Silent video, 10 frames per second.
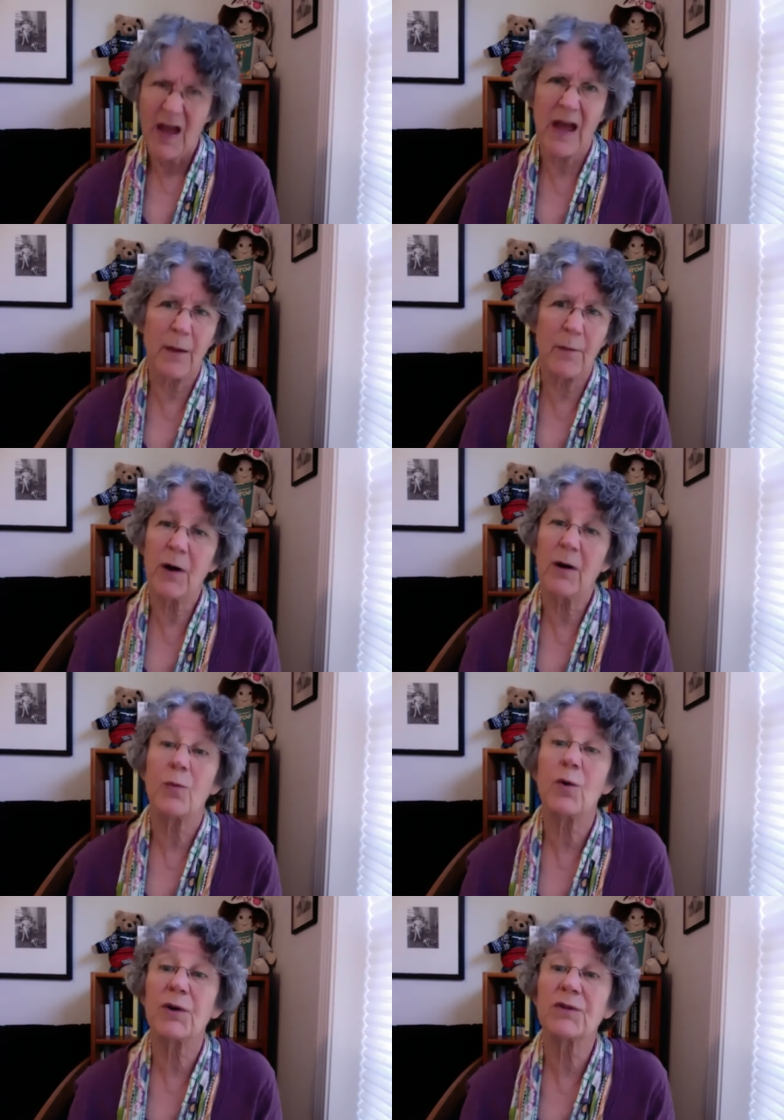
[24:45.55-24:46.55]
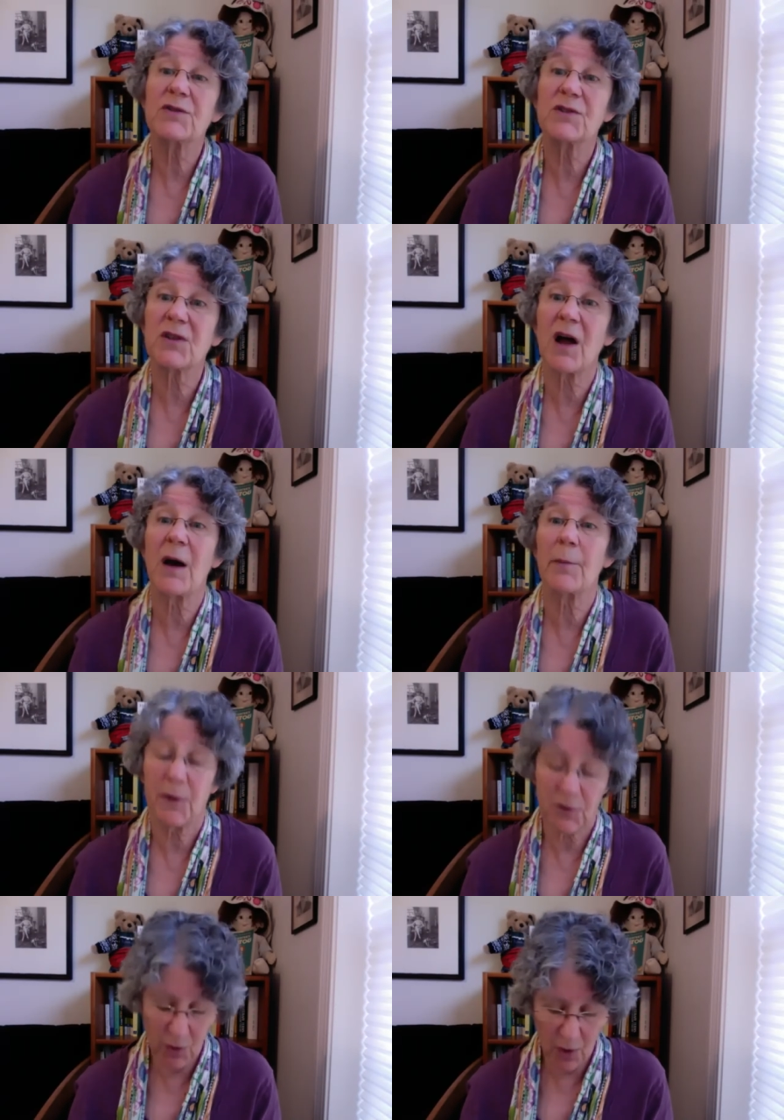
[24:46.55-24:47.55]
Emma wouldn't stop
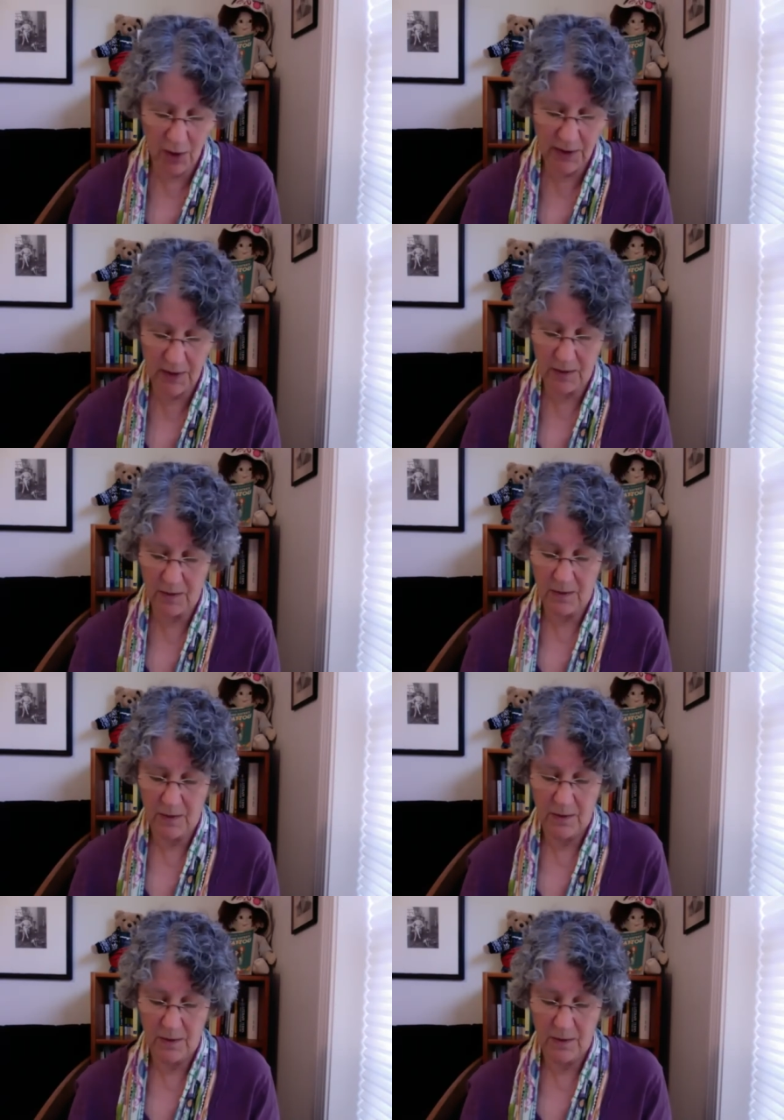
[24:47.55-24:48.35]
talking.